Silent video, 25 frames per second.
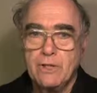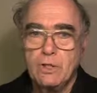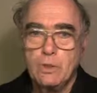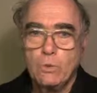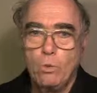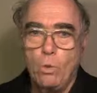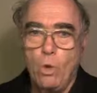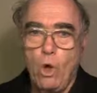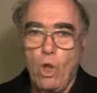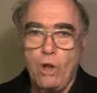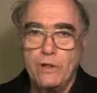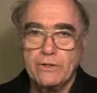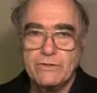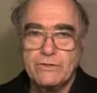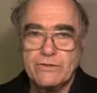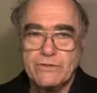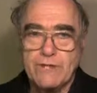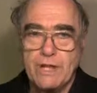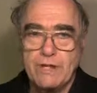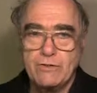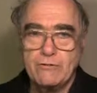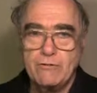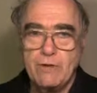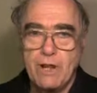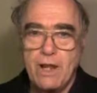to all and
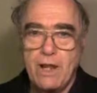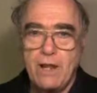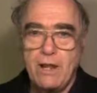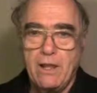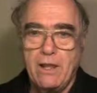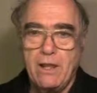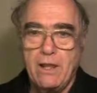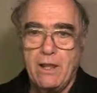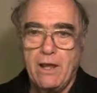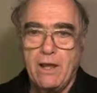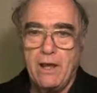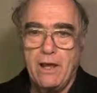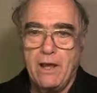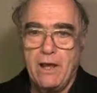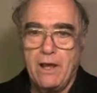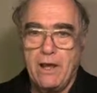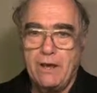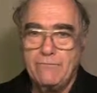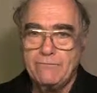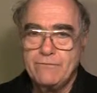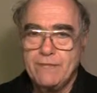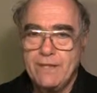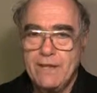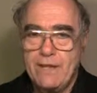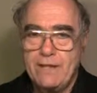sundry
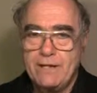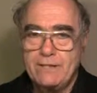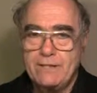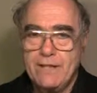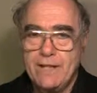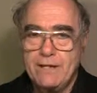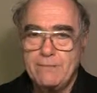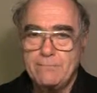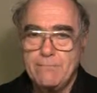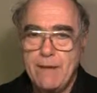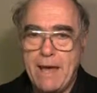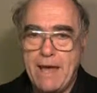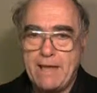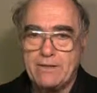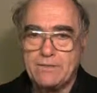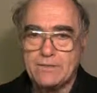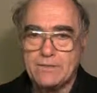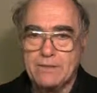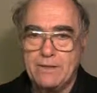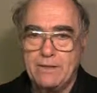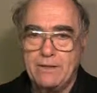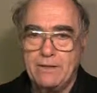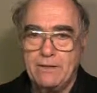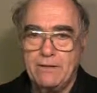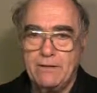of their dead
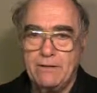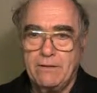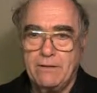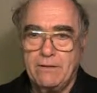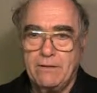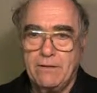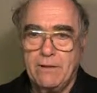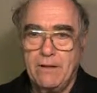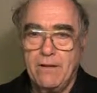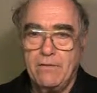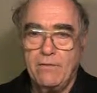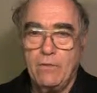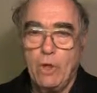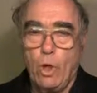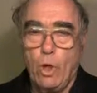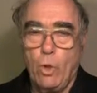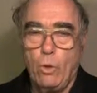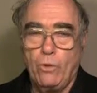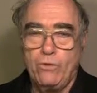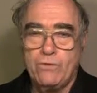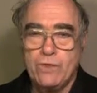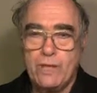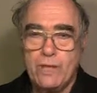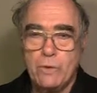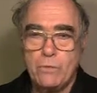master. The
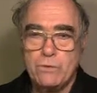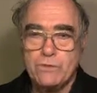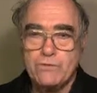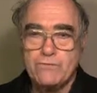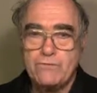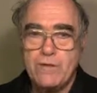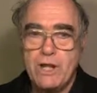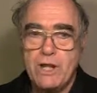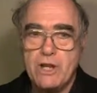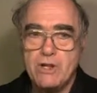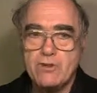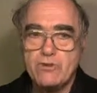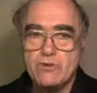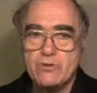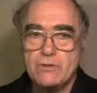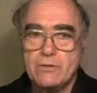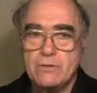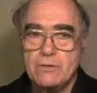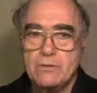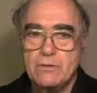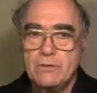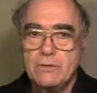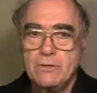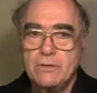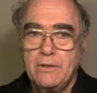whole thing was finished,
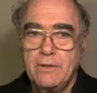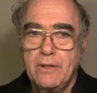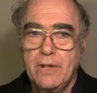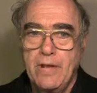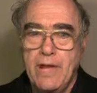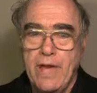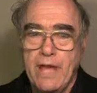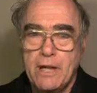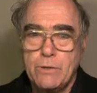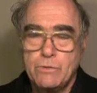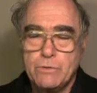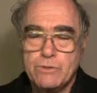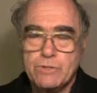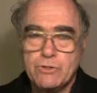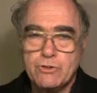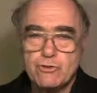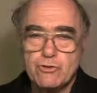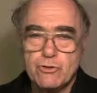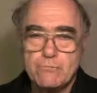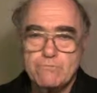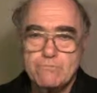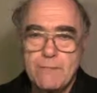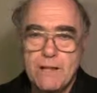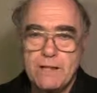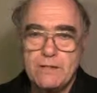and it was a
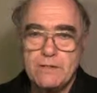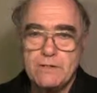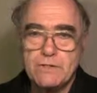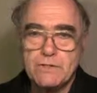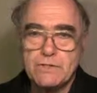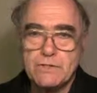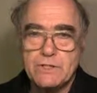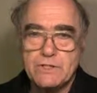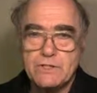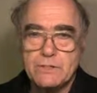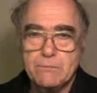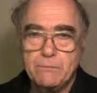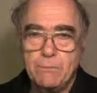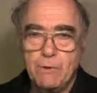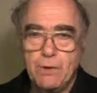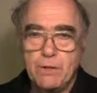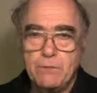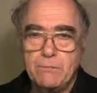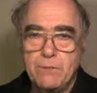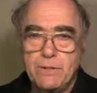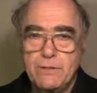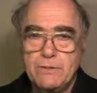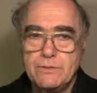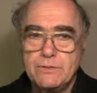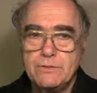tremendous
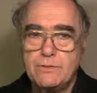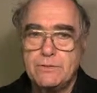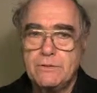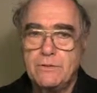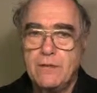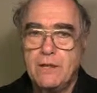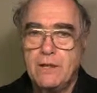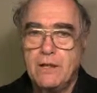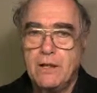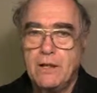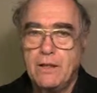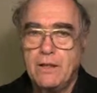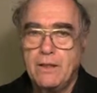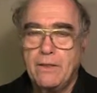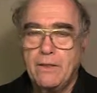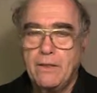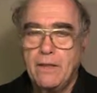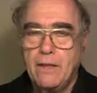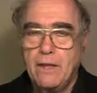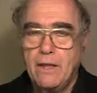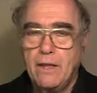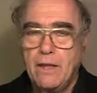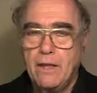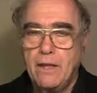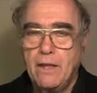disappointment.
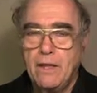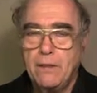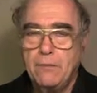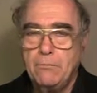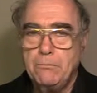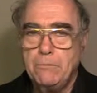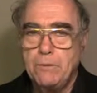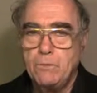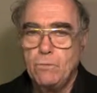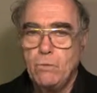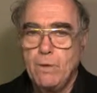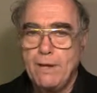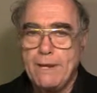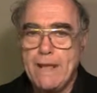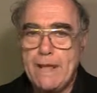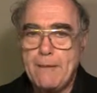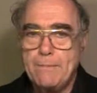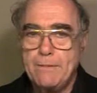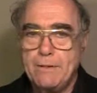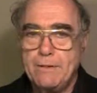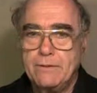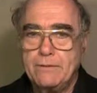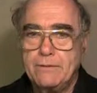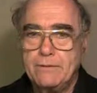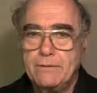But what
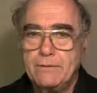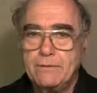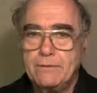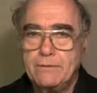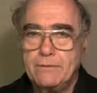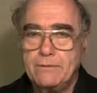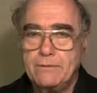happened?